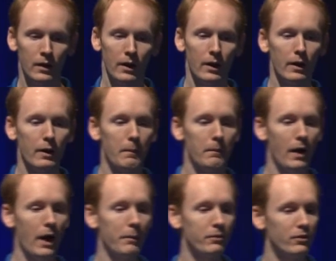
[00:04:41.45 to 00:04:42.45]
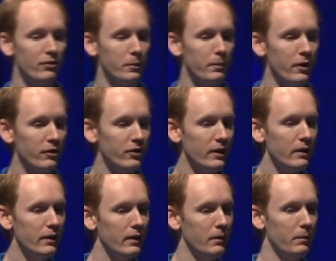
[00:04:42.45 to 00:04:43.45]
Um, options for
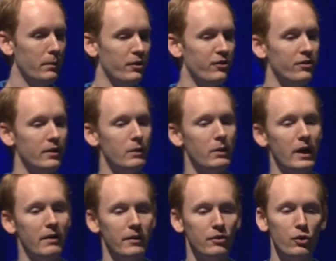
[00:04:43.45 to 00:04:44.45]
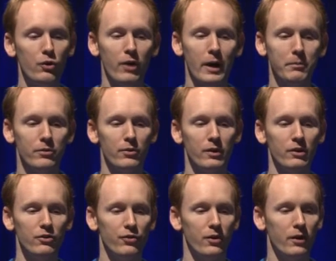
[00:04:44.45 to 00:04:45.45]
purchasing, purchasing, we have a 2 gram
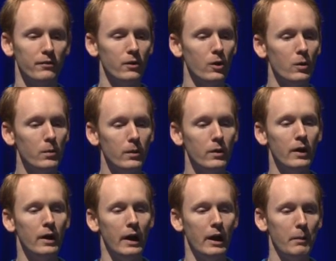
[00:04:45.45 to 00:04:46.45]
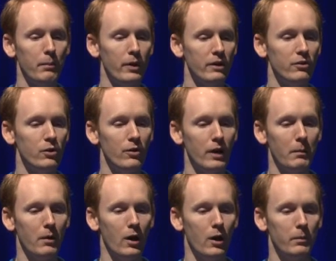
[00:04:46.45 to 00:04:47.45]
syringe for our flowable and a 0.2
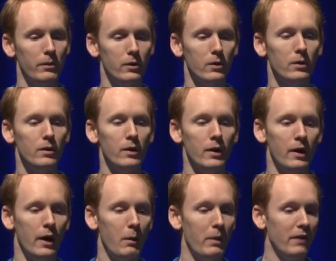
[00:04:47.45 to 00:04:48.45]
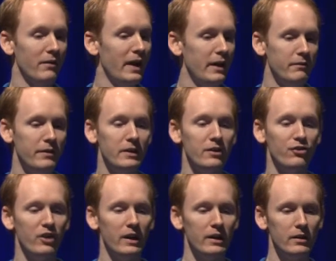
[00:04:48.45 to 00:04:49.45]
gram compule. Um, we have 8 Vita
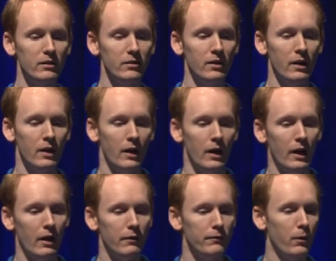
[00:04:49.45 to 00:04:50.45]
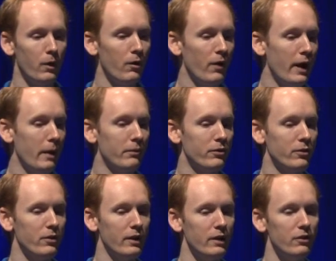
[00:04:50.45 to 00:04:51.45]
shades, a uh, 4 gram
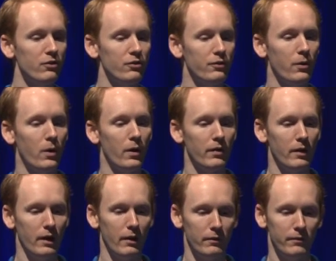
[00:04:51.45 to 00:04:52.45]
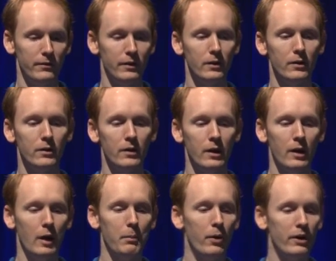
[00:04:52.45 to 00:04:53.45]
syringe for the fill,
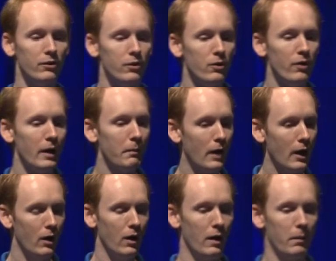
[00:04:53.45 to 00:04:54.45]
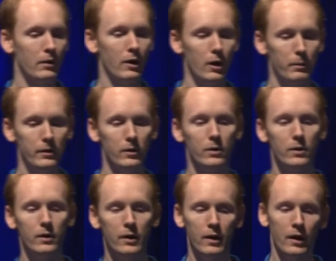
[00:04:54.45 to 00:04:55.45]
a 0.2 gram um, carpule
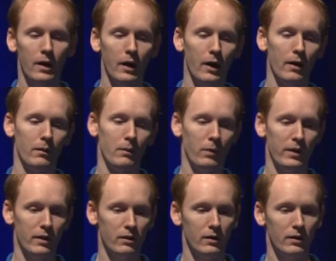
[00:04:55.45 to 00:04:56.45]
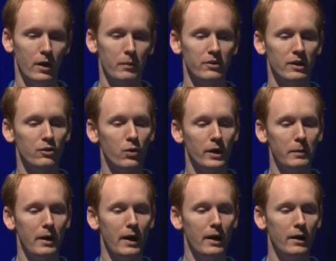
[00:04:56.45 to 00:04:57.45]
uh, with it comes in a 20
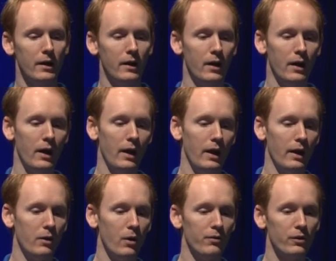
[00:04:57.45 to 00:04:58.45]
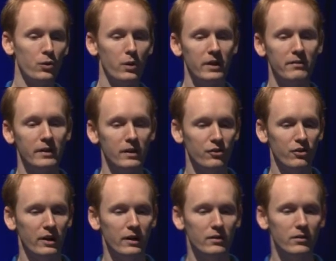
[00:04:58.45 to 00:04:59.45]
pack and over 20 Vita
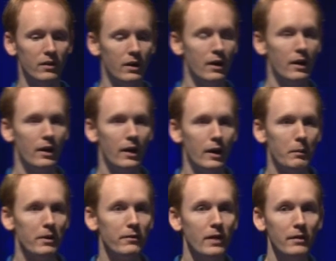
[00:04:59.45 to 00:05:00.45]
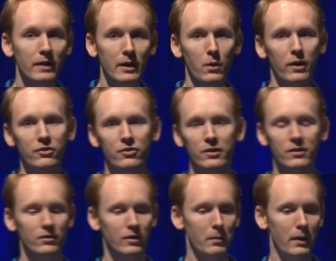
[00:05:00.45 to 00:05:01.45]
shades. Um, if you have any
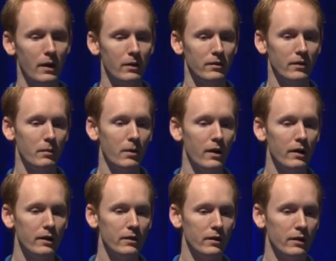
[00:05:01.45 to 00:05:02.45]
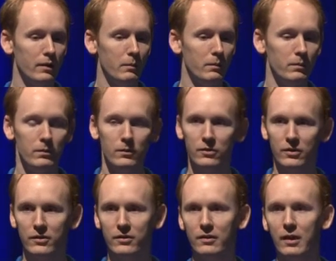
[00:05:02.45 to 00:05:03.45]
questions about the product, um,
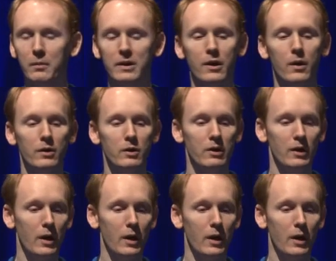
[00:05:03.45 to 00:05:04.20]
just let me know and you can